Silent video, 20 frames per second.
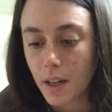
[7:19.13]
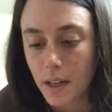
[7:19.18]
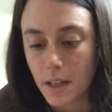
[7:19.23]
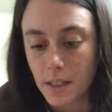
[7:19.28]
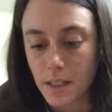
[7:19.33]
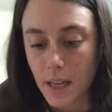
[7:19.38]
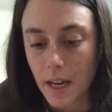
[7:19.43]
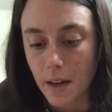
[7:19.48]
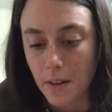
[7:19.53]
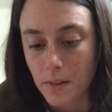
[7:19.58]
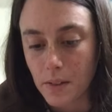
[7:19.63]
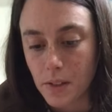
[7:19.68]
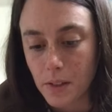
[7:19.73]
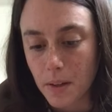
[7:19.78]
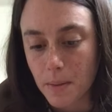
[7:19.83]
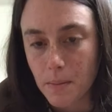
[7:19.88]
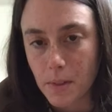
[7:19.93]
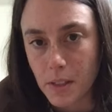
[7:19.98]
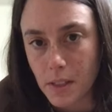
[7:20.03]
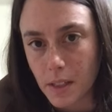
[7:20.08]
it down. So
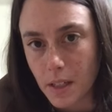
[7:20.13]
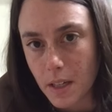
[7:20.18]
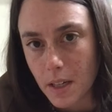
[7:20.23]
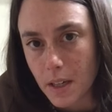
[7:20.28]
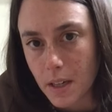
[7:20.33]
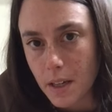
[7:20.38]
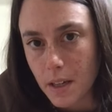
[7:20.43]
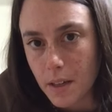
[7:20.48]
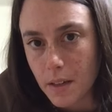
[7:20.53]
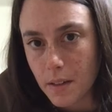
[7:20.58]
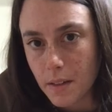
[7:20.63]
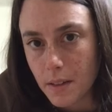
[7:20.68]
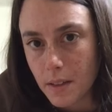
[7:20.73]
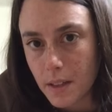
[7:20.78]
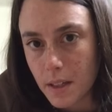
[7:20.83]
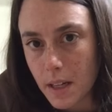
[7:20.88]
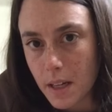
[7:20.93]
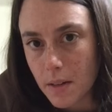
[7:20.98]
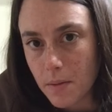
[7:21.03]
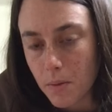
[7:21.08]
I'm just gonna
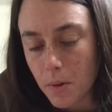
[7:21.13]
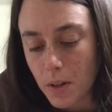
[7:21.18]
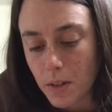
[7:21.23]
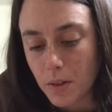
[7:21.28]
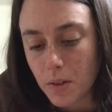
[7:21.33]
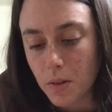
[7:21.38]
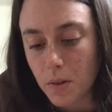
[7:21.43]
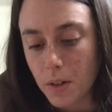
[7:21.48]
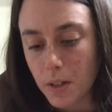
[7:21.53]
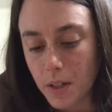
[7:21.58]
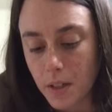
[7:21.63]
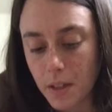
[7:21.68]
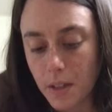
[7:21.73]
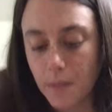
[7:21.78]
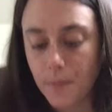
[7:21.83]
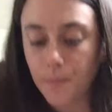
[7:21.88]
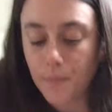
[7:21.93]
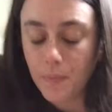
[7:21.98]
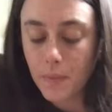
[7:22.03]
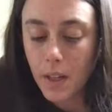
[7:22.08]
get one corner,
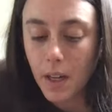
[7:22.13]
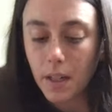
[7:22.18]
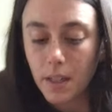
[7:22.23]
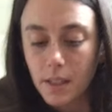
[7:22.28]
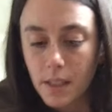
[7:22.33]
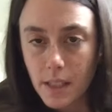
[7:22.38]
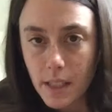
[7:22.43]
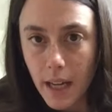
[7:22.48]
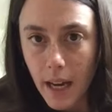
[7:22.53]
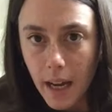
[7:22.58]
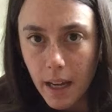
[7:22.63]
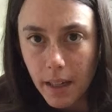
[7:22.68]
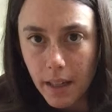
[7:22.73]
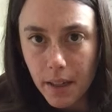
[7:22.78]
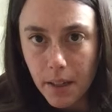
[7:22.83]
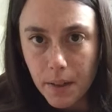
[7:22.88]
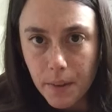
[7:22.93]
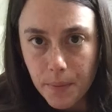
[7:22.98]
kind of stack